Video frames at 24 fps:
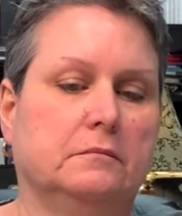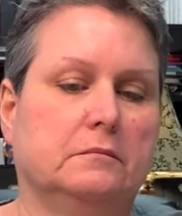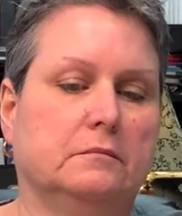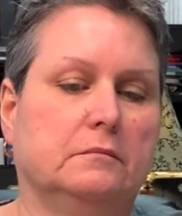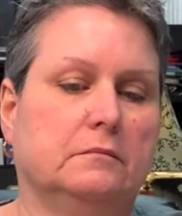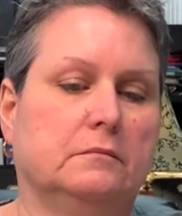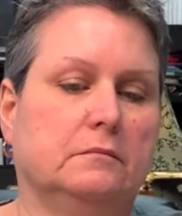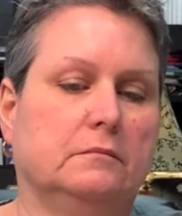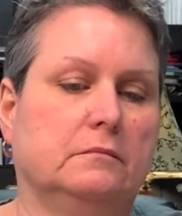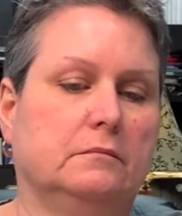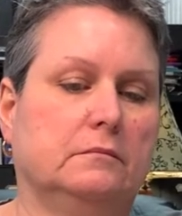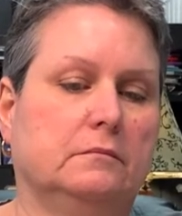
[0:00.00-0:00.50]

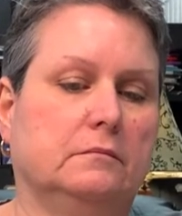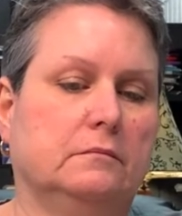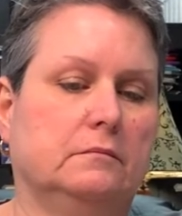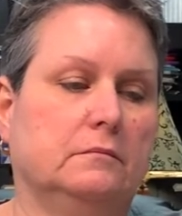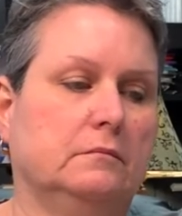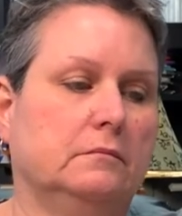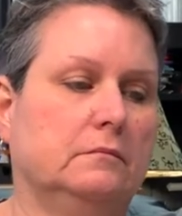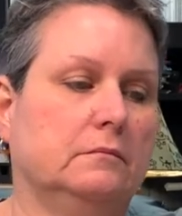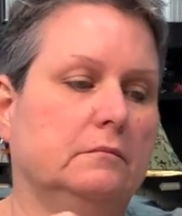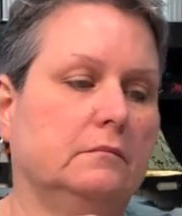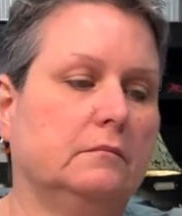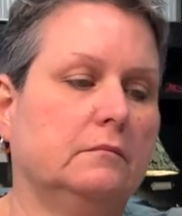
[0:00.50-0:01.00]

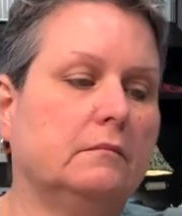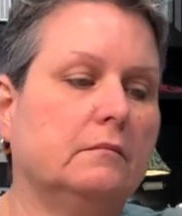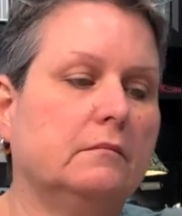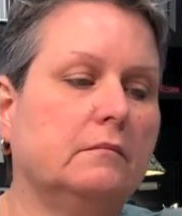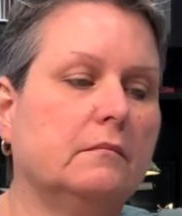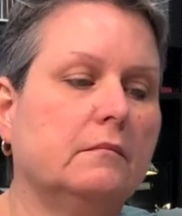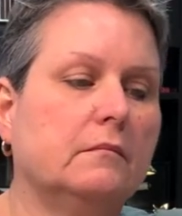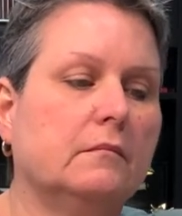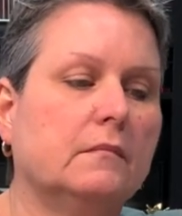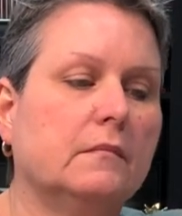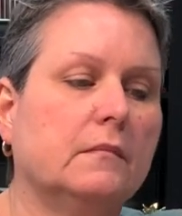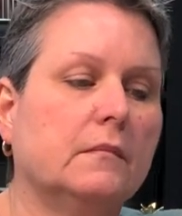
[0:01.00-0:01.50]

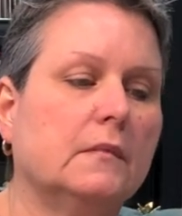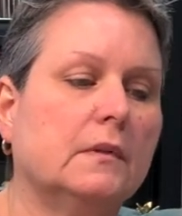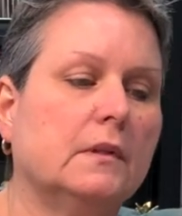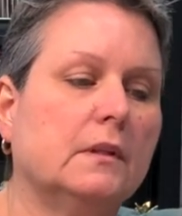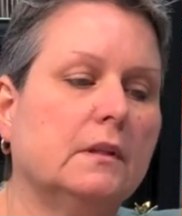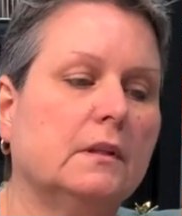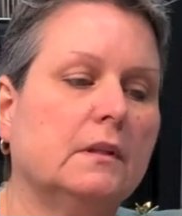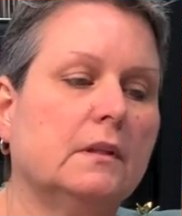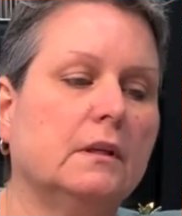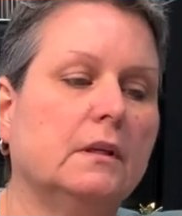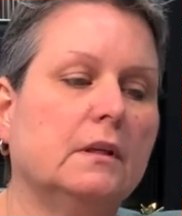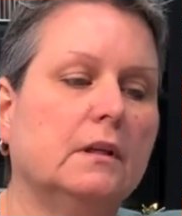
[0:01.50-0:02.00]

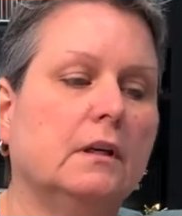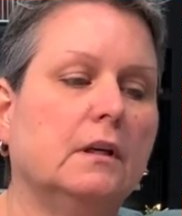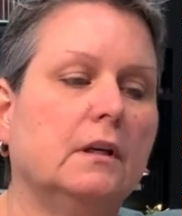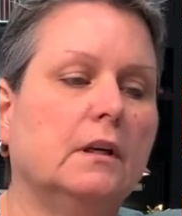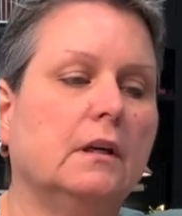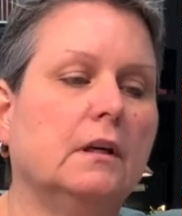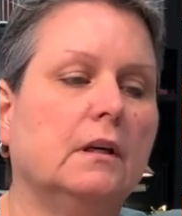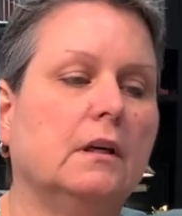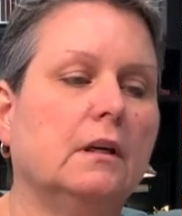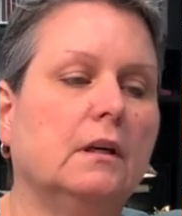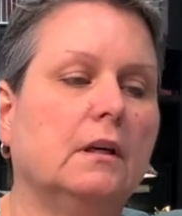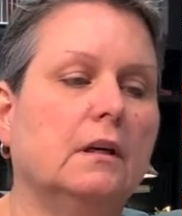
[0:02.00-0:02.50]

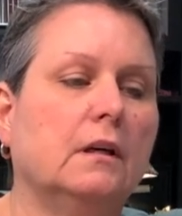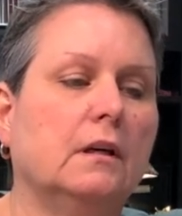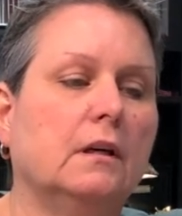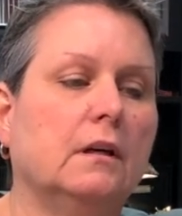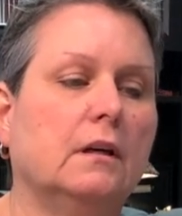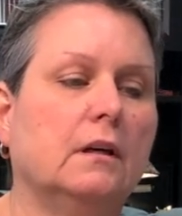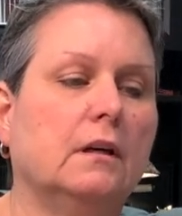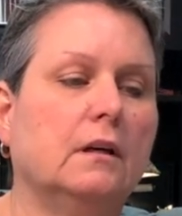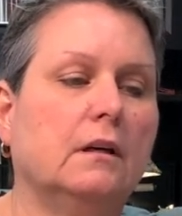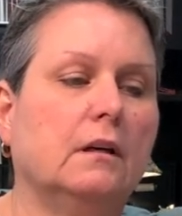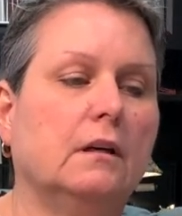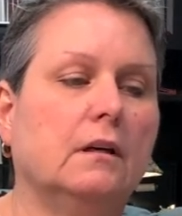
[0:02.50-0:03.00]

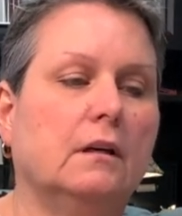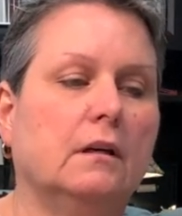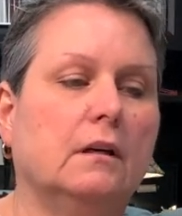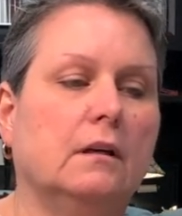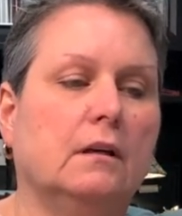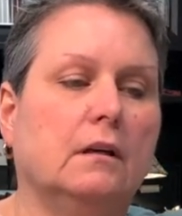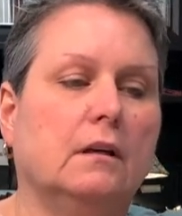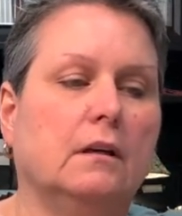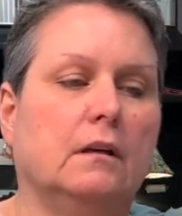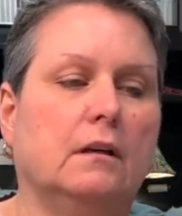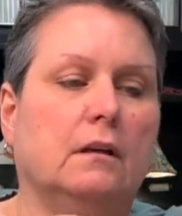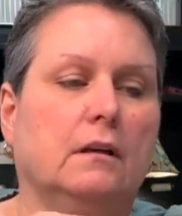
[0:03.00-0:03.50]

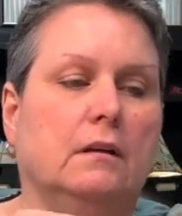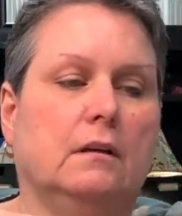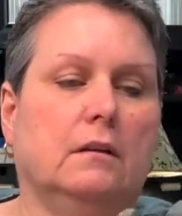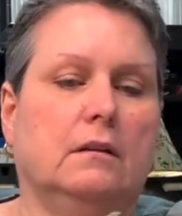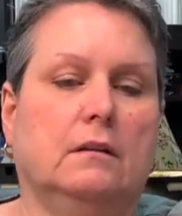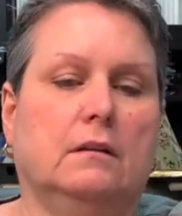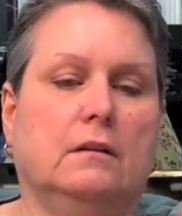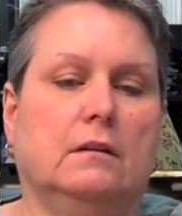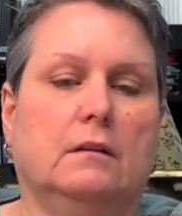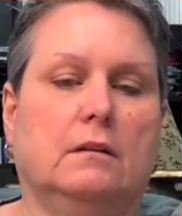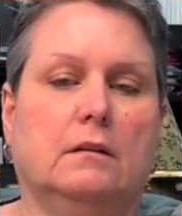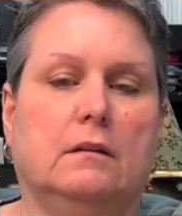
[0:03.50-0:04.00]

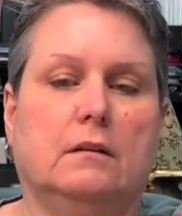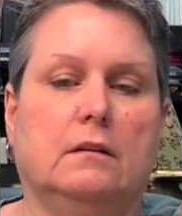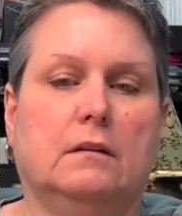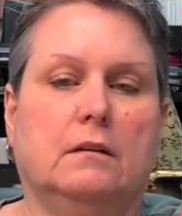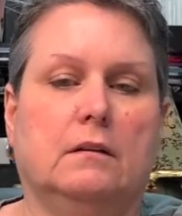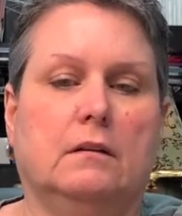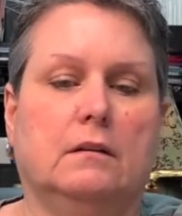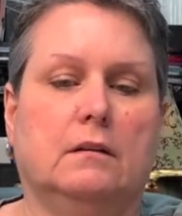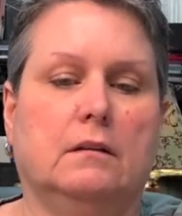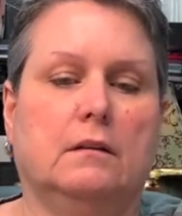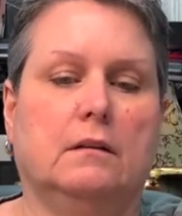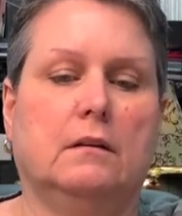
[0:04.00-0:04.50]

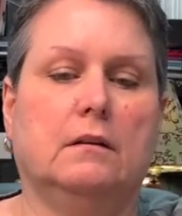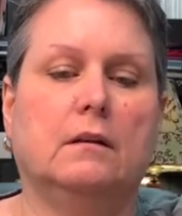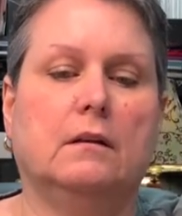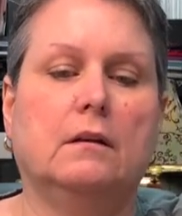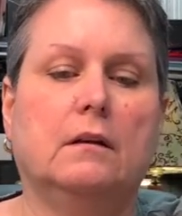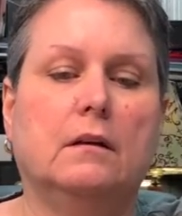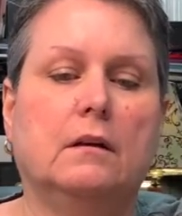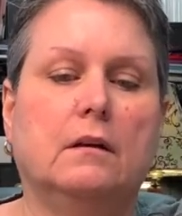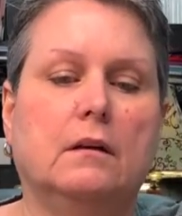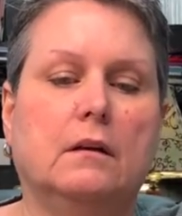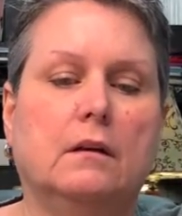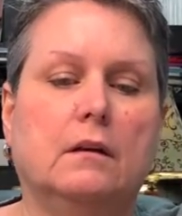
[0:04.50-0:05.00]

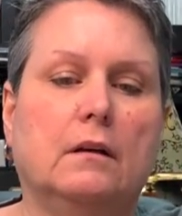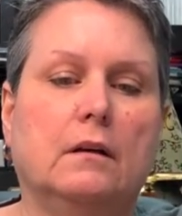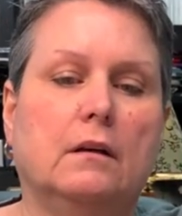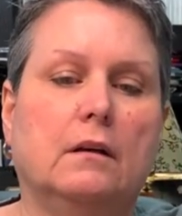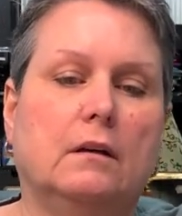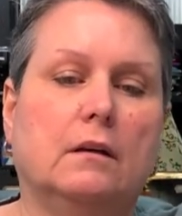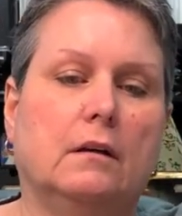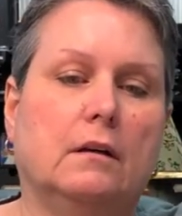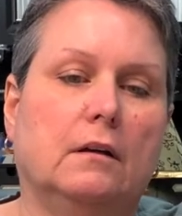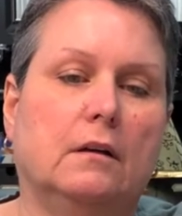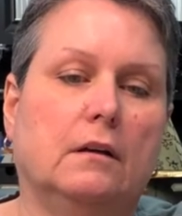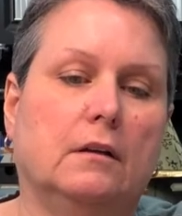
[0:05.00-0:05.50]

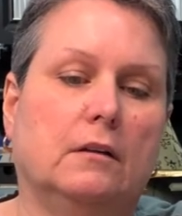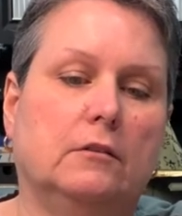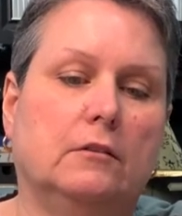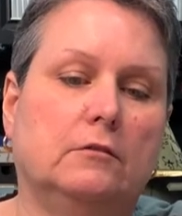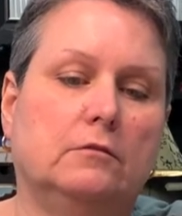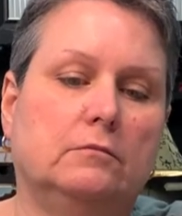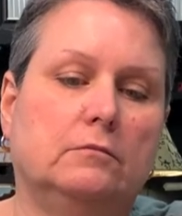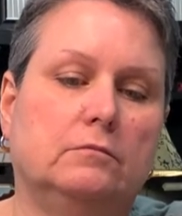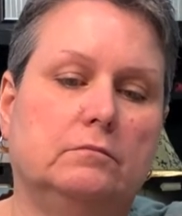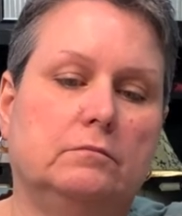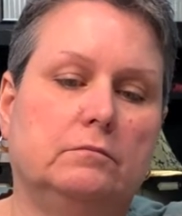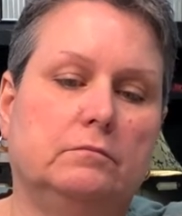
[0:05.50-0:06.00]

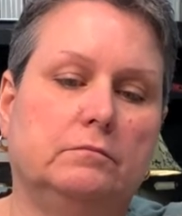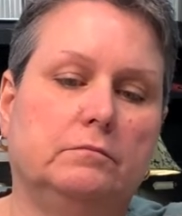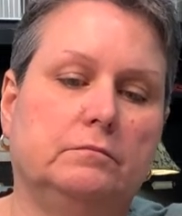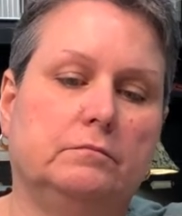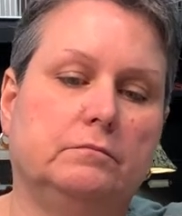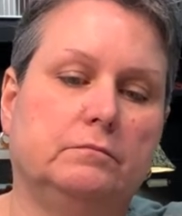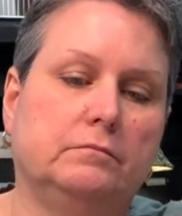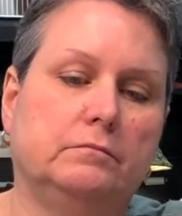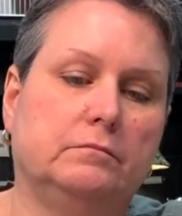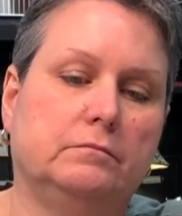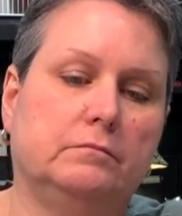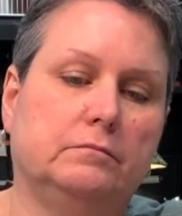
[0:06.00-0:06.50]

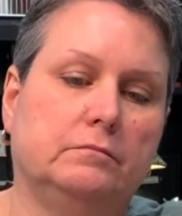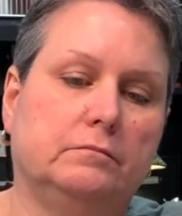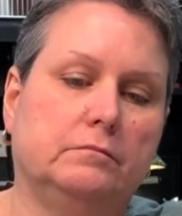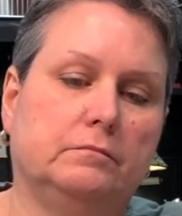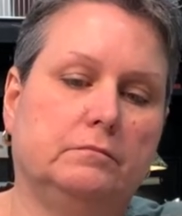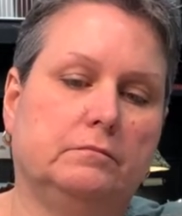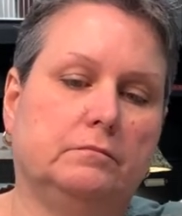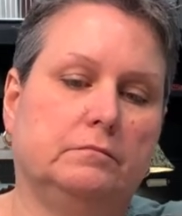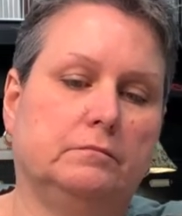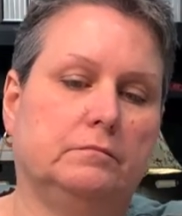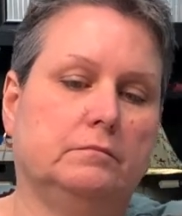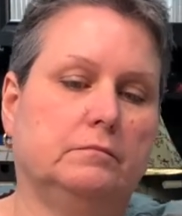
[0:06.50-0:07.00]

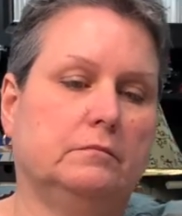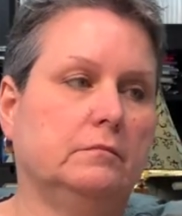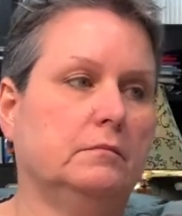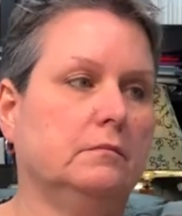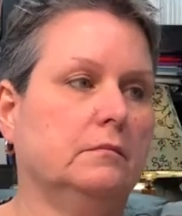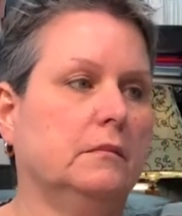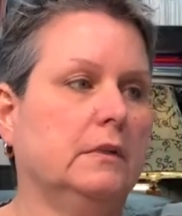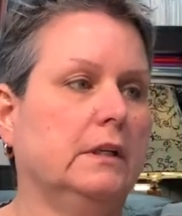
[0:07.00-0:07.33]
(silence)